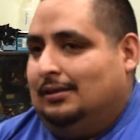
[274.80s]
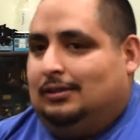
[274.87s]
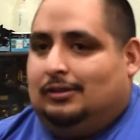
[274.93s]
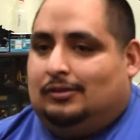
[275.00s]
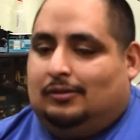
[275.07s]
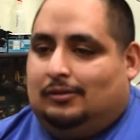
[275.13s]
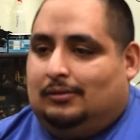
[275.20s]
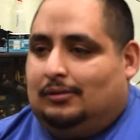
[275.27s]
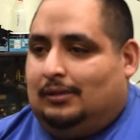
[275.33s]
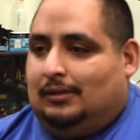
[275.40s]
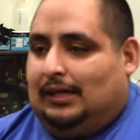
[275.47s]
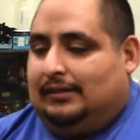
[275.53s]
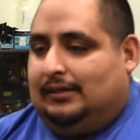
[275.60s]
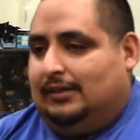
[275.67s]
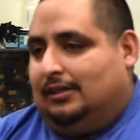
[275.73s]
So
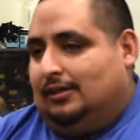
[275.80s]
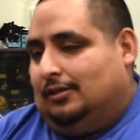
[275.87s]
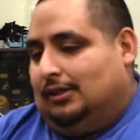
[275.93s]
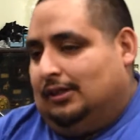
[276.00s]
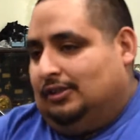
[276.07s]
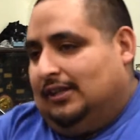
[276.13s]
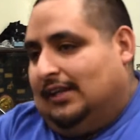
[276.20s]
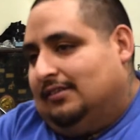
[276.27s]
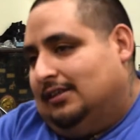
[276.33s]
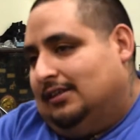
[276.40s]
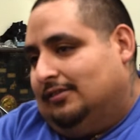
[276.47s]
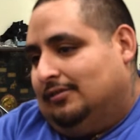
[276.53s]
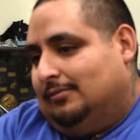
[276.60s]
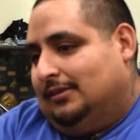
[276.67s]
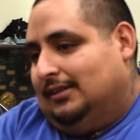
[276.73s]
I think it, it translates
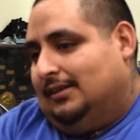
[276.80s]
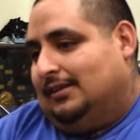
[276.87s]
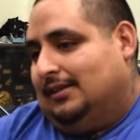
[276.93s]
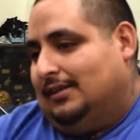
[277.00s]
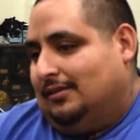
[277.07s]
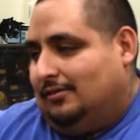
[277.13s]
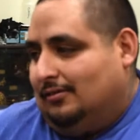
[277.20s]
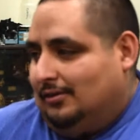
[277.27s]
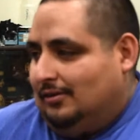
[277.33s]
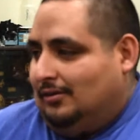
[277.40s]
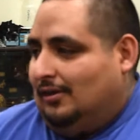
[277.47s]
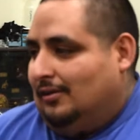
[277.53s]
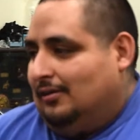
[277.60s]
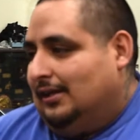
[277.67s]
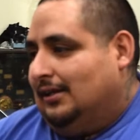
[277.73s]
from being a kid to an
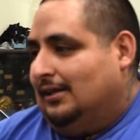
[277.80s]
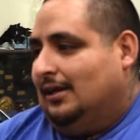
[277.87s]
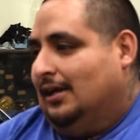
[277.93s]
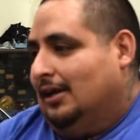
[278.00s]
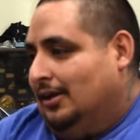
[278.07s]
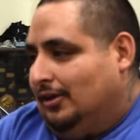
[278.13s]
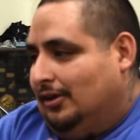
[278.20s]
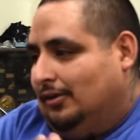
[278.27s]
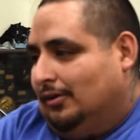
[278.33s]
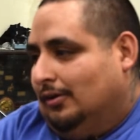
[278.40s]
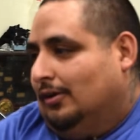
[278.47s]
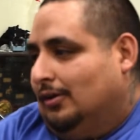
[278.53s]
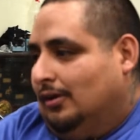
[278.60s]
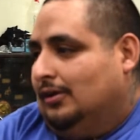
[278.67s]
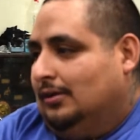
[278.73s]
adult. Like, you
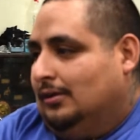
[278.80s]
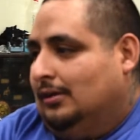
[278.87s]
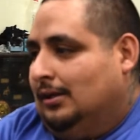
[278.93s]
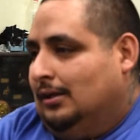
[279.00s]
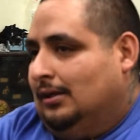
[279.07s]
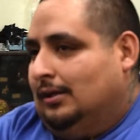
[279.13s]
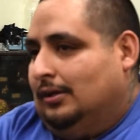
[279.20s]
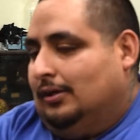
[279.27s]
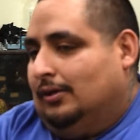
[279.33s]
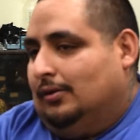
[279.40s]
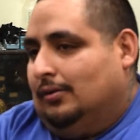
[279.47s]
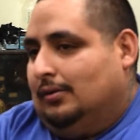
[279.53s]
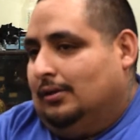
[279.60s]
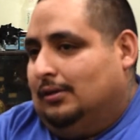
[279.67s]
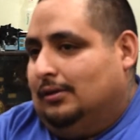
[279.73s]
learn all the, you
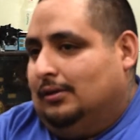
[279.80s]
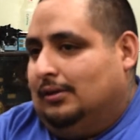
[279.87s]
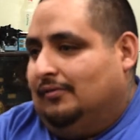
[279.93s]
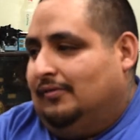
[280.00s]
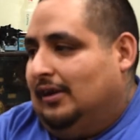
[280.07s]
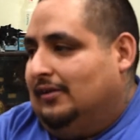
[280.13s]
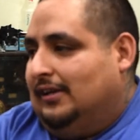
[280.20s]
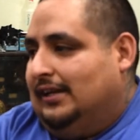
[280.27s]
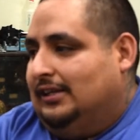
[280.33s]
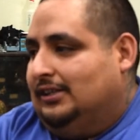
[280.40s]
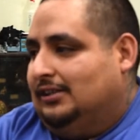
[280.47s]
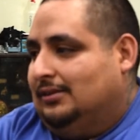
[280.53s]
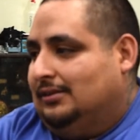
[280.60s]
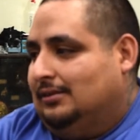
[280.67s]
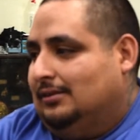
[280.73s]
know, the, the
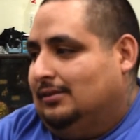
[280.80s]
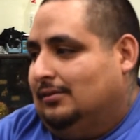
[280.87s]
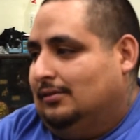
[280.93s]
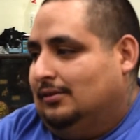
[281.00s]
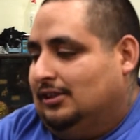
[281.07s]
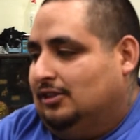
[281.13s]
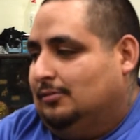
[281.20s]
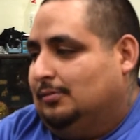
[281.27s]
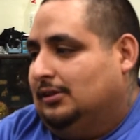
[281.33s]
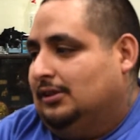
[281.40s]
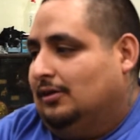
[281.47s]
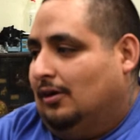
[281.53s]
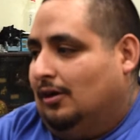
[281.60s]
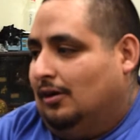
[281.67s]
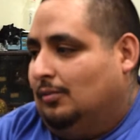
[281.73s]
foundation, you know, sure. discipline,
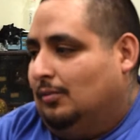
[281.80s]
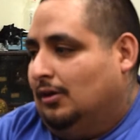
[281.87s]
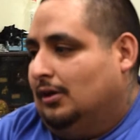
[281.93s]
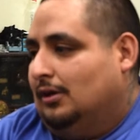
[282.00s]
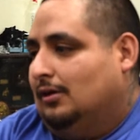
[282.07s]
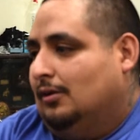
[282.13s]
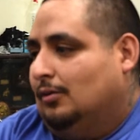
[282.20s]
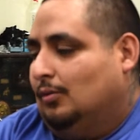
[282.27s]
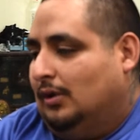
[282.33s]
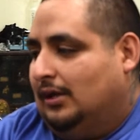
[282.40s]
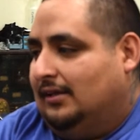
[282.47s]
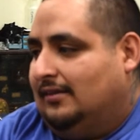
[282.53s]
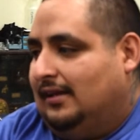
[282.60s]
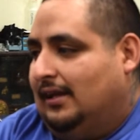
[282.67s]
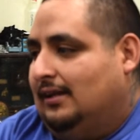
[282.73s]
the hard work, what
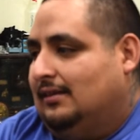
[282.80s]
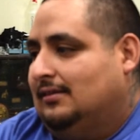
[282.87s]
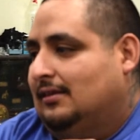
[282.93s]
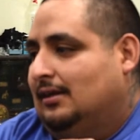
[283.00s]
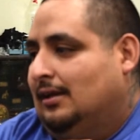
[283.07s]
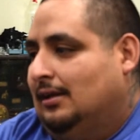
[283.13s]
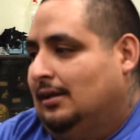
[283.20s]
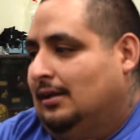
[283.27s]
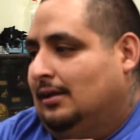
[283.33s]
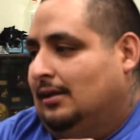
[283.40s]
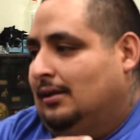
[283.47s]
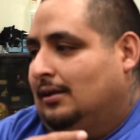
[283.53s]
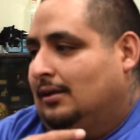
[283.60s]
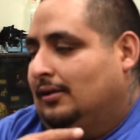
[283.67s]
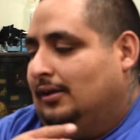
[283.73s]
it takes.
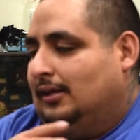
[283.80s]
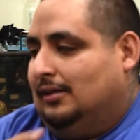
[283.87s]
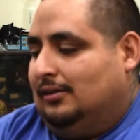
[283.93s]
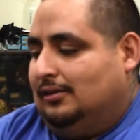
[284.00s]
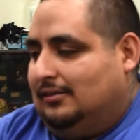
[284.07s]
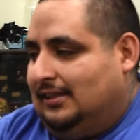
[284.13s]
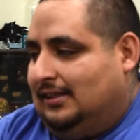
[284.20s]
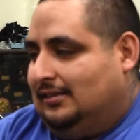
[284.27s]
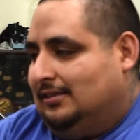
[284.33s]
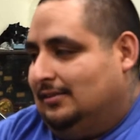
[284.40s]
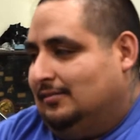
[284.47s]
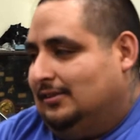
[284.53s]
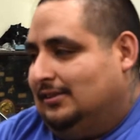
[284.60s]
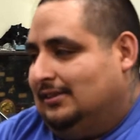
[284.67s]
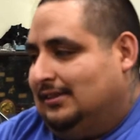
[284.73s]
You get a little taste
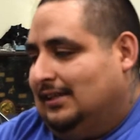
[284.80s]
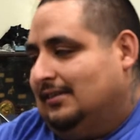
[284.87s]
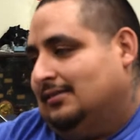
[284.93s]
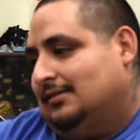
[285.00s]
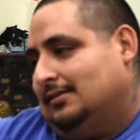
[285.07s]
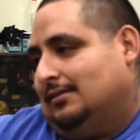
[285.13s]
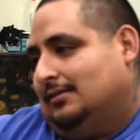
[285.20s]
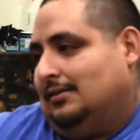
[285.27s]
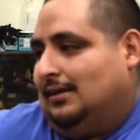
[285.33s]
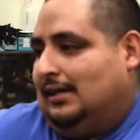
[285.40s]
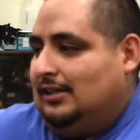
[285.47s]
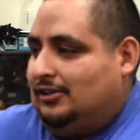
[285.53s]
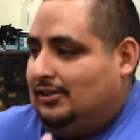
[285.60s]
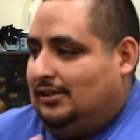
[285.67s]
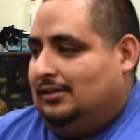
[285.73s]
of success
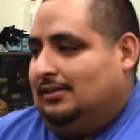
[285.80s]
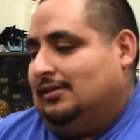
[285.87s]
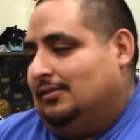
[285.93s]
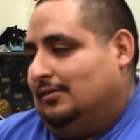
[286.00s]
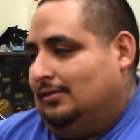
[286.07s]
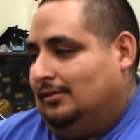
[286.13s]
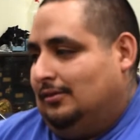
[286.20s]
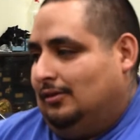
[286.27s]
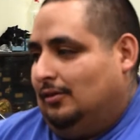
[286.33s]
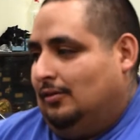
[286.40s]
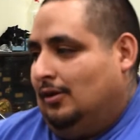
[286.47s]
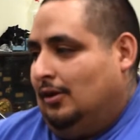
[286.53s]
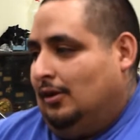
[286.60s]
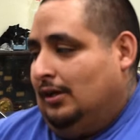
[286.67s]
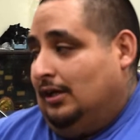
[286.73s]
as you get in the, you know,
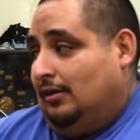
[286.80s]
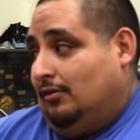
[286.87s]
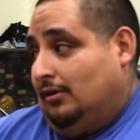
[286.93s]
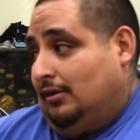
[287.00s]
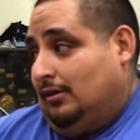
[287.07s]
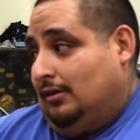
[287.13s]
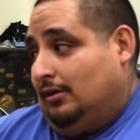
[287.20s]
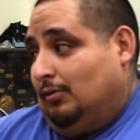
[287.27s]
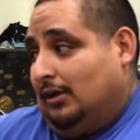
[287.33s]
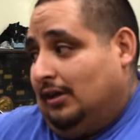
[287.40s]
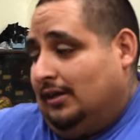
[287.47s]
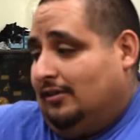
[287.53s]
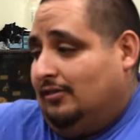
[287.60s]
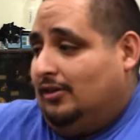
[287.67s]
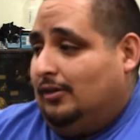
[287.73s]
you want to
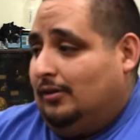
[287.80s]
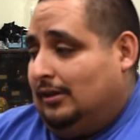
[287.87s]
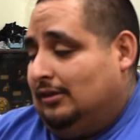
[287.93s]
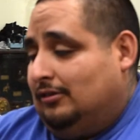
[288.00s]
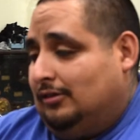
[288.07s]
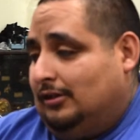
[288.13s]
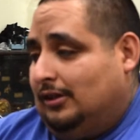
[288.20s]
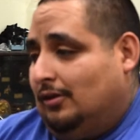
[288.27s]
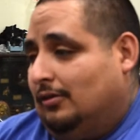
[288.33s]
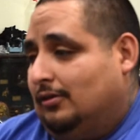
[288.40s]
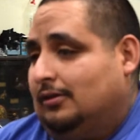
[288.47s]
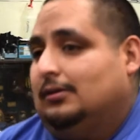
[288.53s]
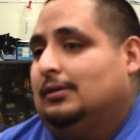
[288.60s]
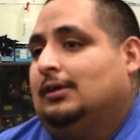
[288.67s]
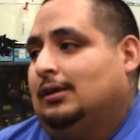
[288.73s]
continue as you get
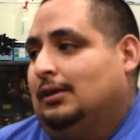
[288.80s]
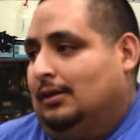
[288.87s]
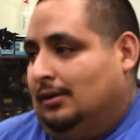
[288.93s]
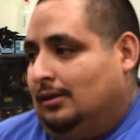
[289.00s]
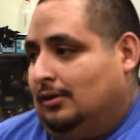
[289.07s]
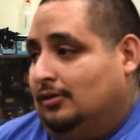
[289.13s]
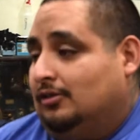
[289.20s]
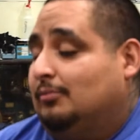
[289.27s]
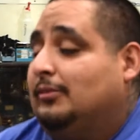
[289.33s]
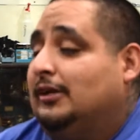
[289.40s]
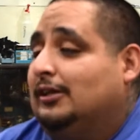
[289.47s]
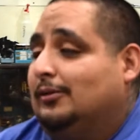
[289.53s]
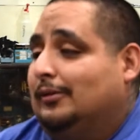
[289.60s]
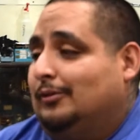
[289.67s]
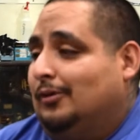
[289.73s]
older. There's a
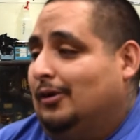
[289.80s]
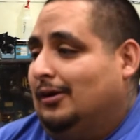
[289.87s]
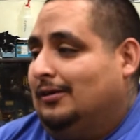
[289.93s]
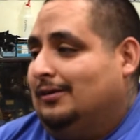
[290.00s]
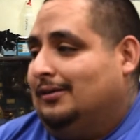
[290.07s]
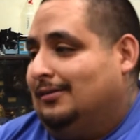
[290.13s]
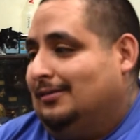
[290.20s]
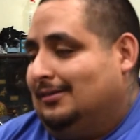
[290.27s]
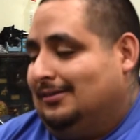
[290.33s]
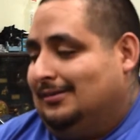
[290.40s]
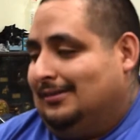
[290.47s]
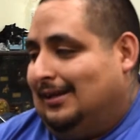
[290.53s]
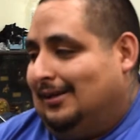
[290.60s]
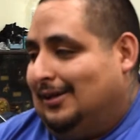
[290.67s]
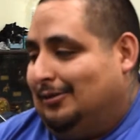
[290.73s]
bigger reward, you know, because
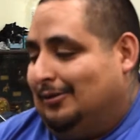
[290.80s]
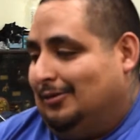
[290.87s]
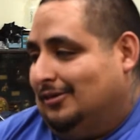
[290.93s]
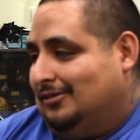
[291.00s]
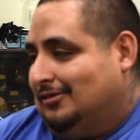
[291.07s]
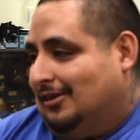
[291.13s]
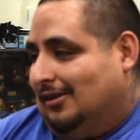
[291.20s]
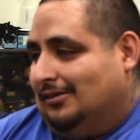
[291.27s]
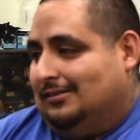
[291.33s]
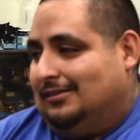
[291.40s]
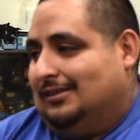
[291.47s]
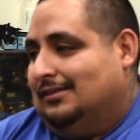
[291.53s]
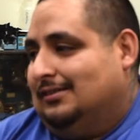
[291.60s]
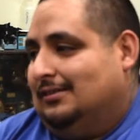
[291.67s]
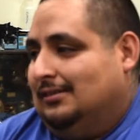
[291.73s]
now that rewards dollar
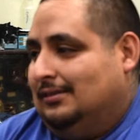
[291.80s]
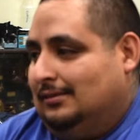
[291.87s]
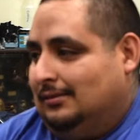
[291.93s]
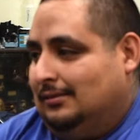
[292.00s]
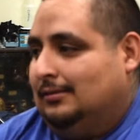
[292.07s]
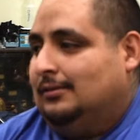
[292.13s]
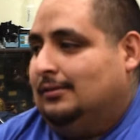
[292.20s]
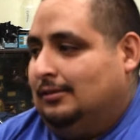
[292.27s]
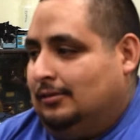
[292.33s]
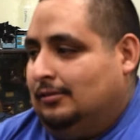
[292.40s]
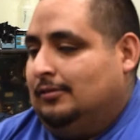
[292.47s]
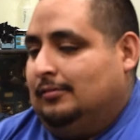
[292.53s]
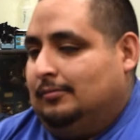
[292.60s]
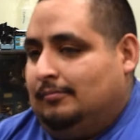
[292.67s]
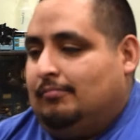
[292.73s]
signs. Absolutely.